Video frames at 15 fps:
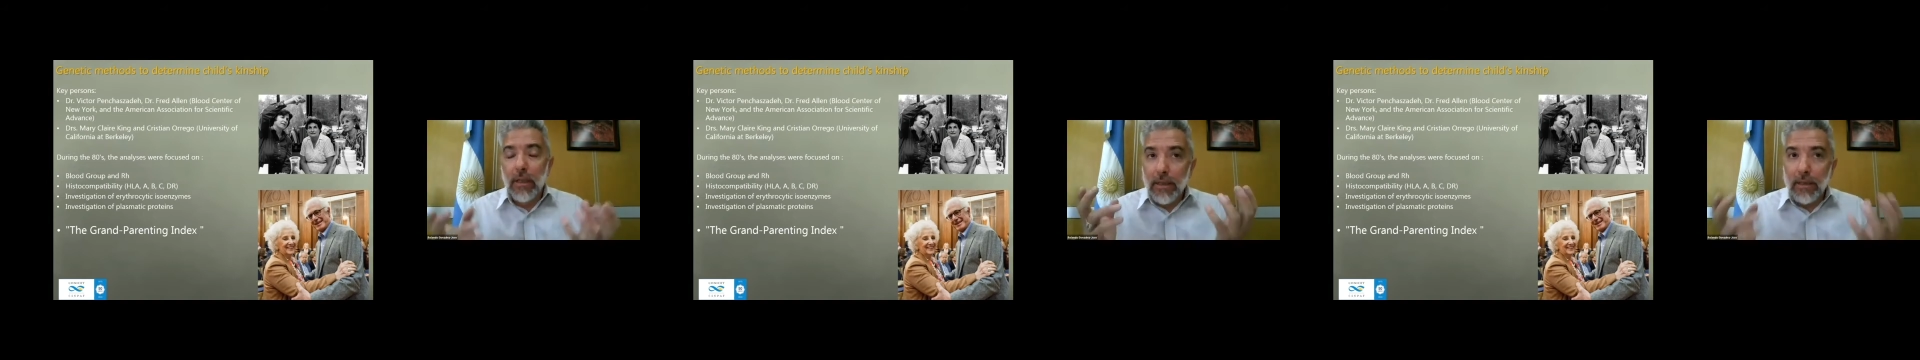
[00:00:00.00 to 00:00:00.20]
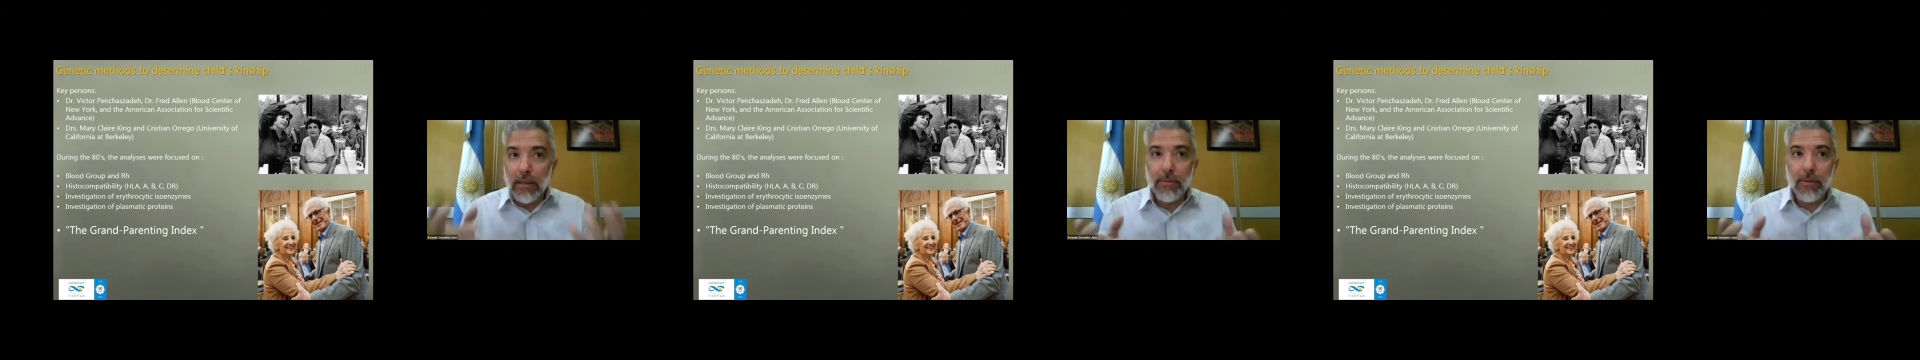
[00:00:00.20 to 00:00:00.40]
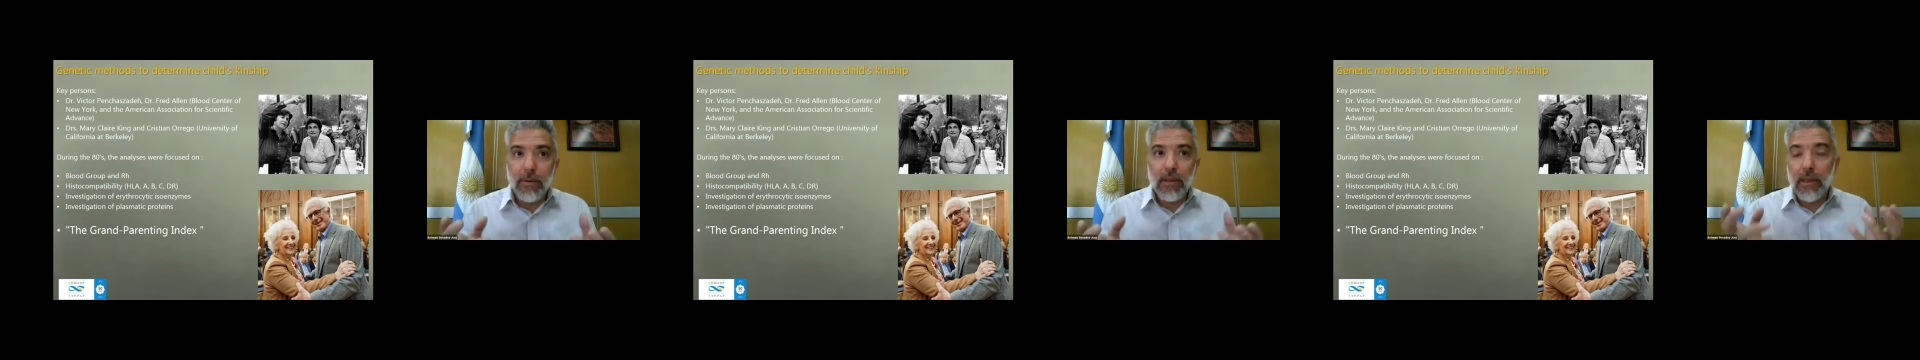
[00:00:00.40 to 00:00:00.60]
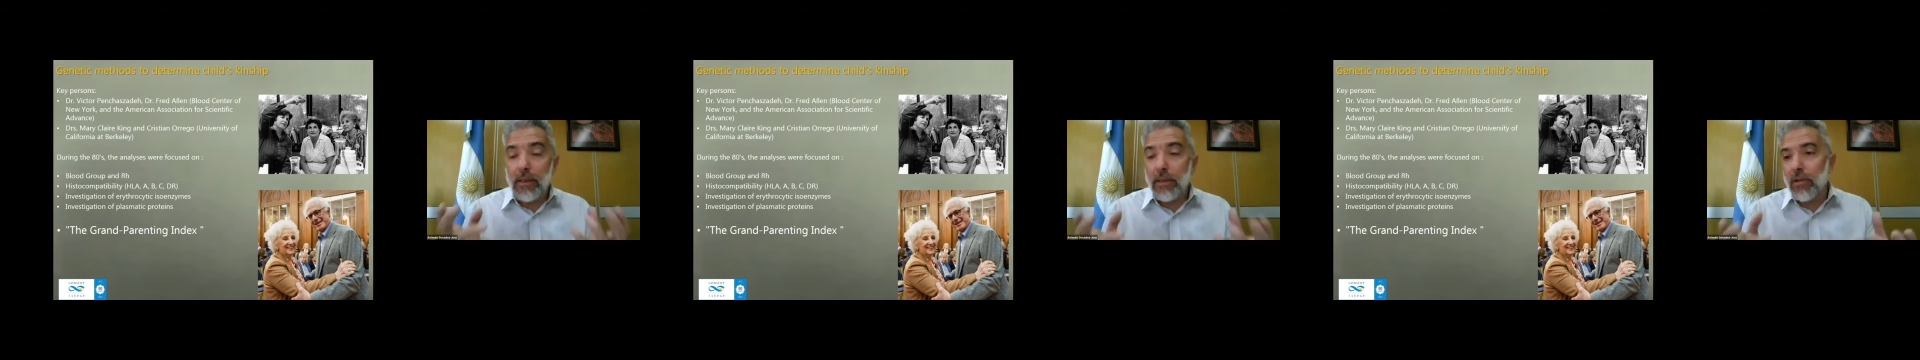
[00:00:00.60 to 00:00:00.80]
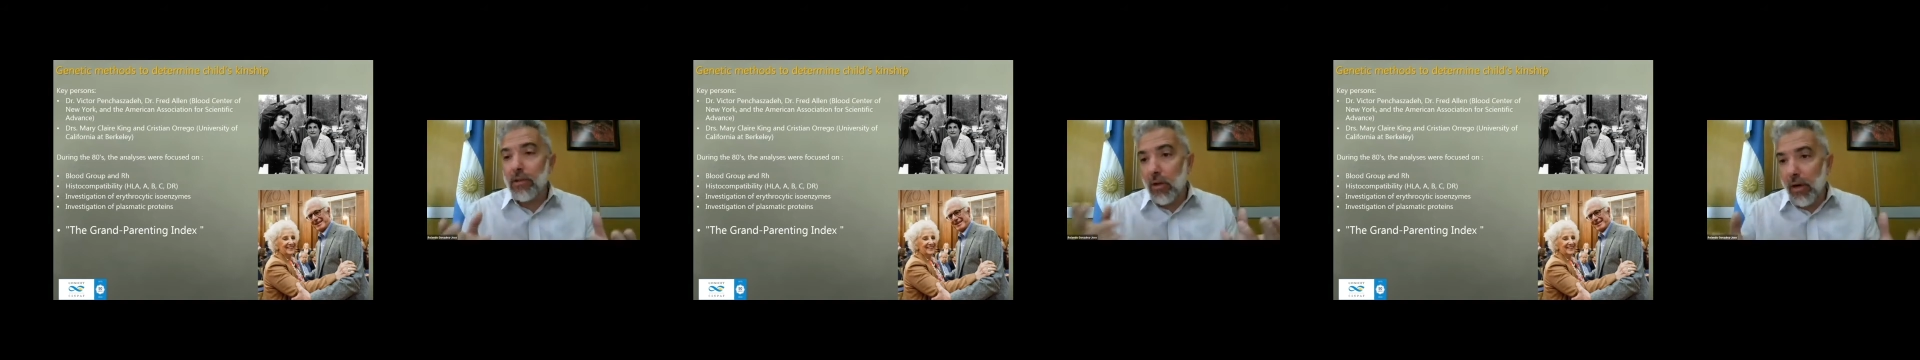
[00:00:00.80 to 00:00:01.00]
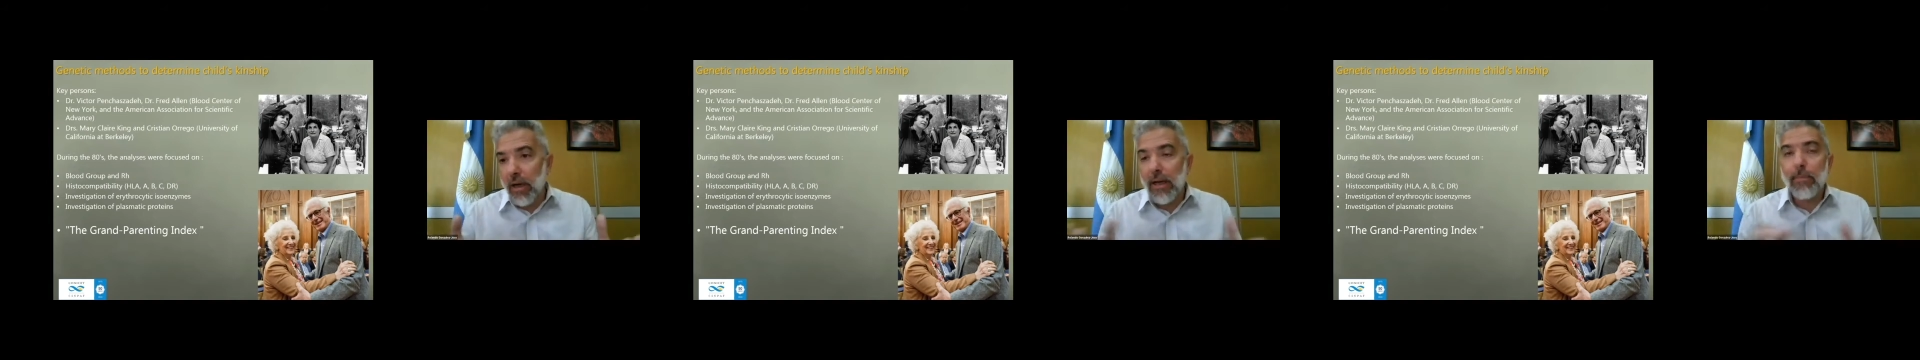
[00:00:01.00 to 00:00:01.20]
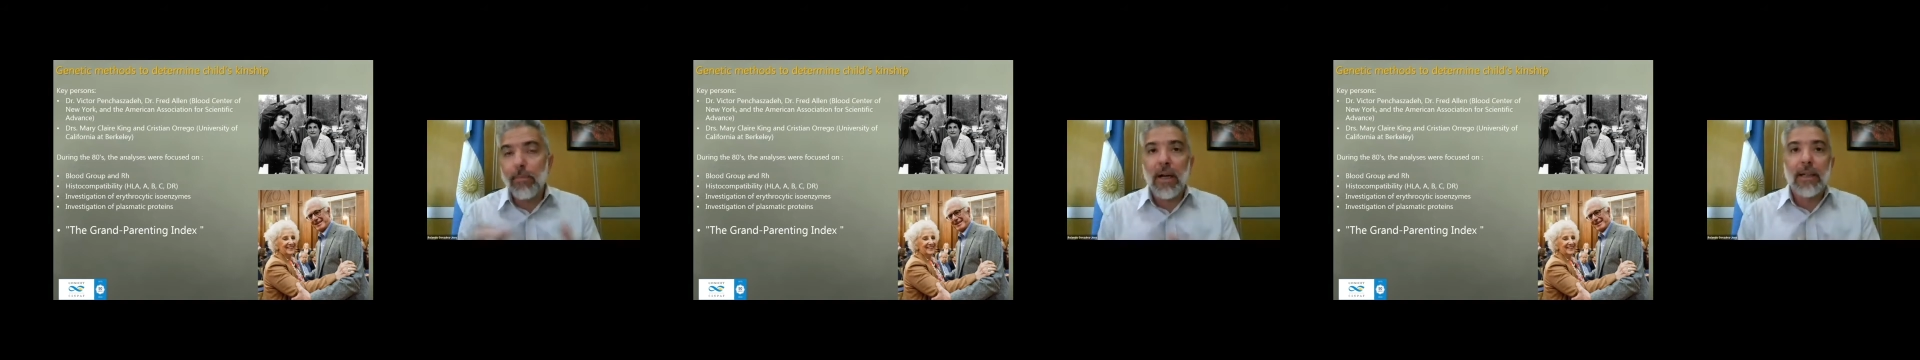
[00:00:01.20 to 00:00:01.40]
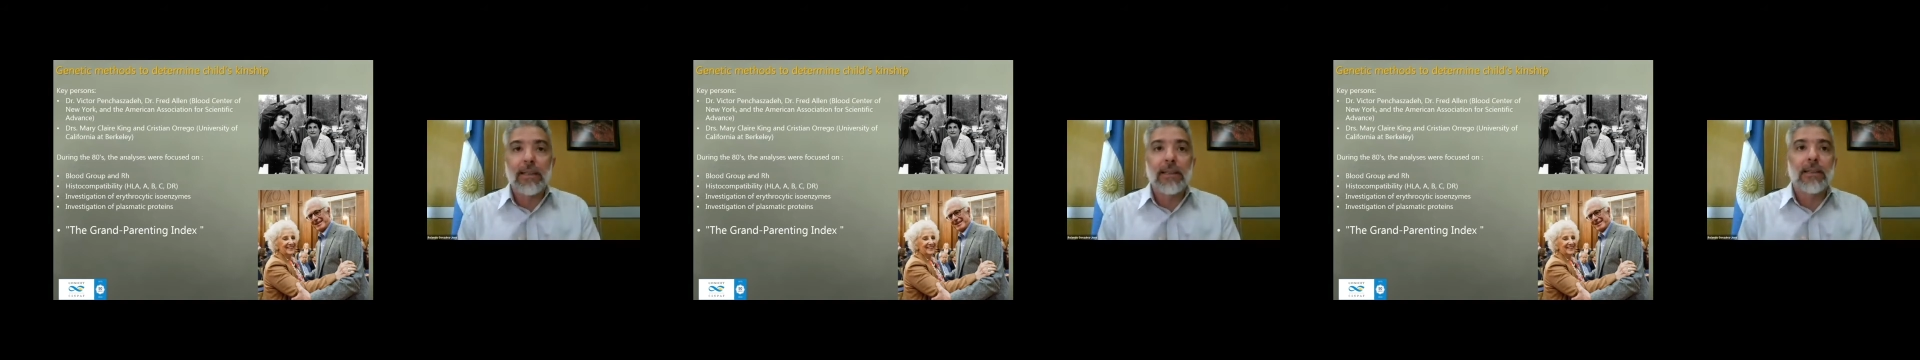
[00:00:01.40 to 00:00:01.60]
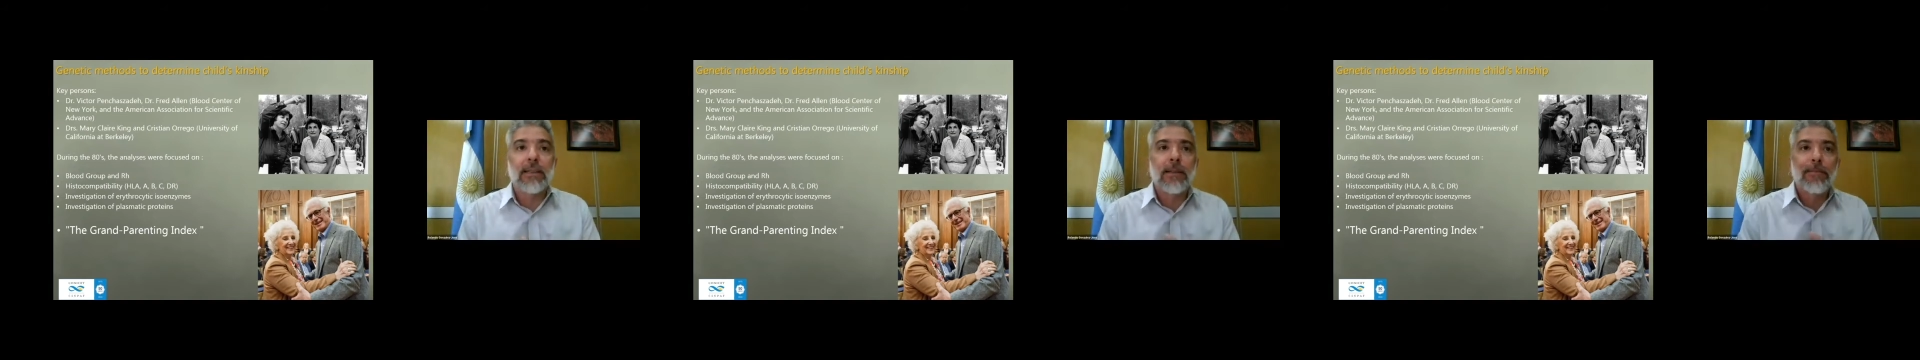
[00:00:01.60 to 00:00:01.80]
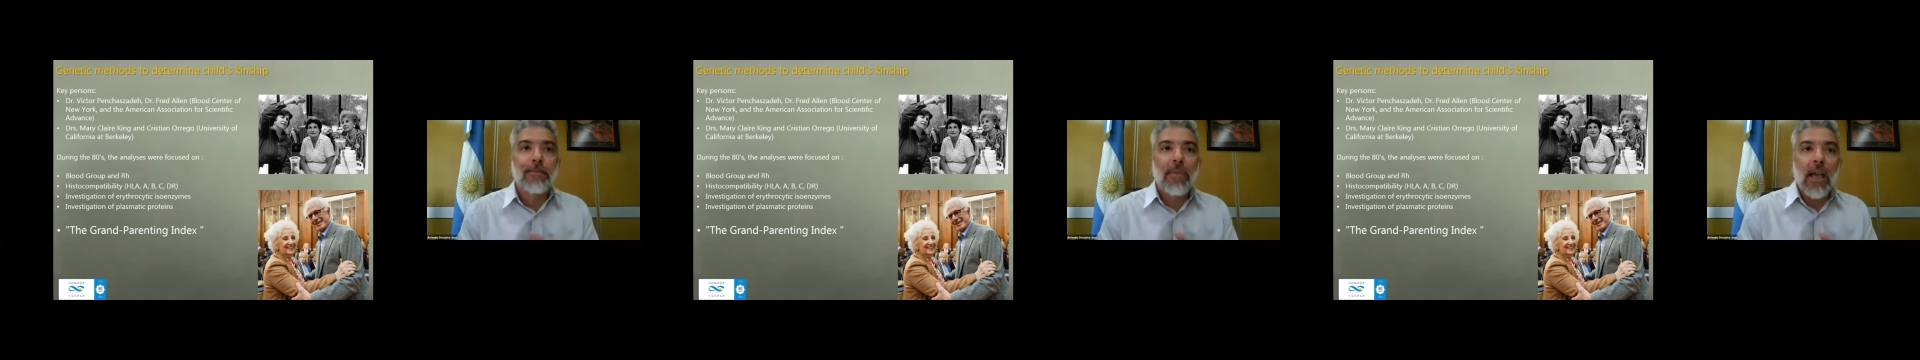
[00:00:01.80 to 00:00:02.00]
his, his or her
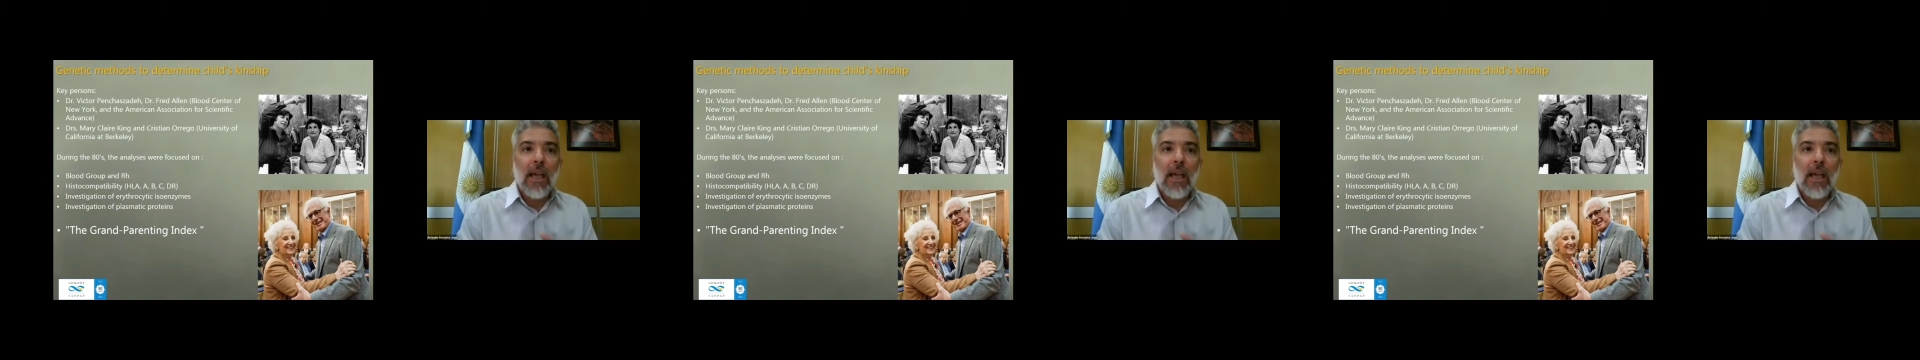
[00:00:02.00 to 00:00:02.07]
parents.